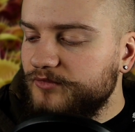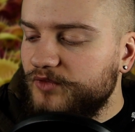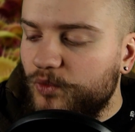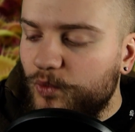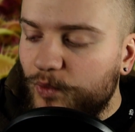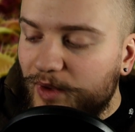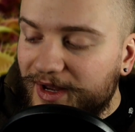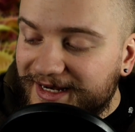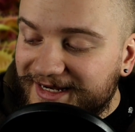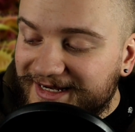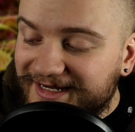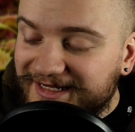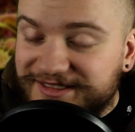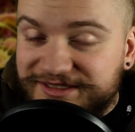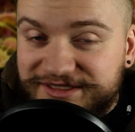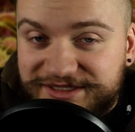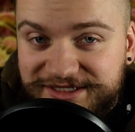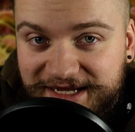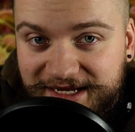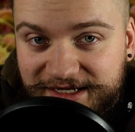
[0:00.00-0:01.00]
When an
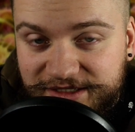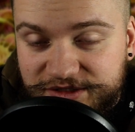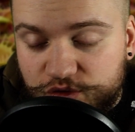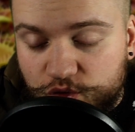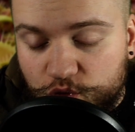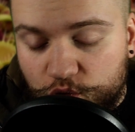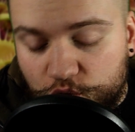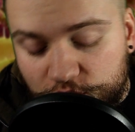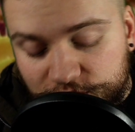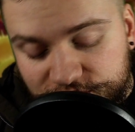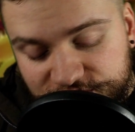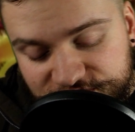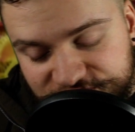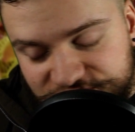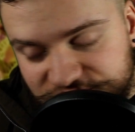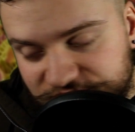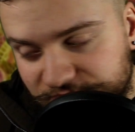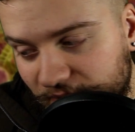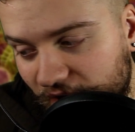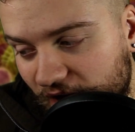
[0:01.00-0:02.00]
insect or
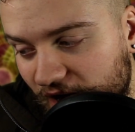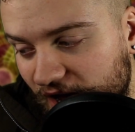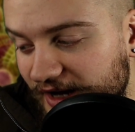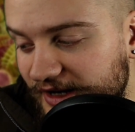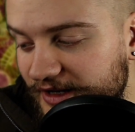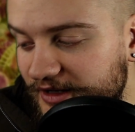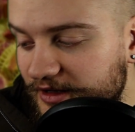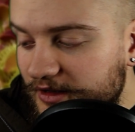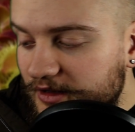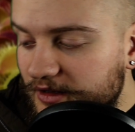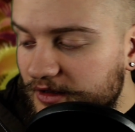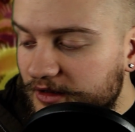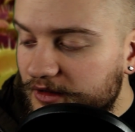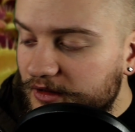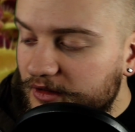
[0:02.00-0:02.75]
spider